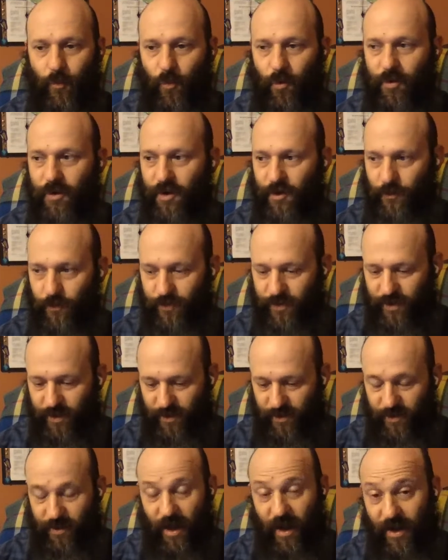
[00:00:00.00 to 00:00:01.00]
working
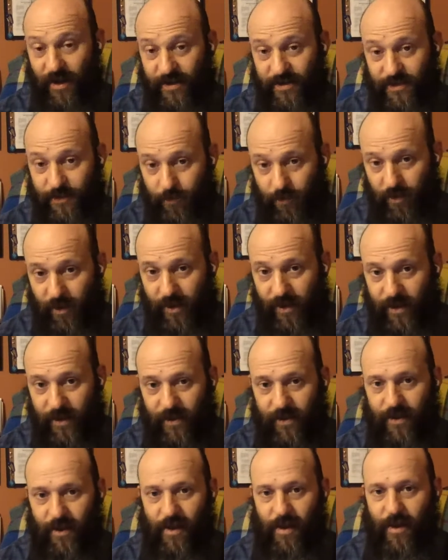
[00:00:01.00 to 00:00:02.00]
within God's
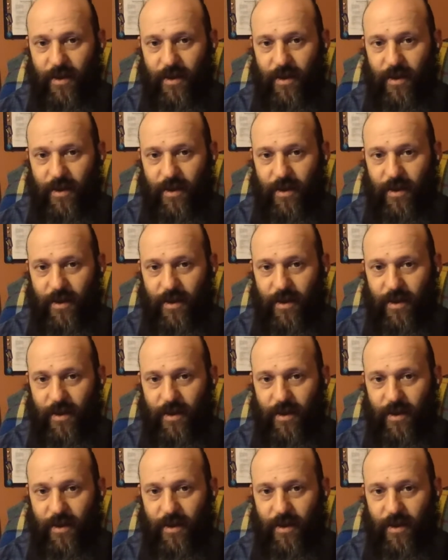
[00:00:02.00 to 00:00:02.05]
plan,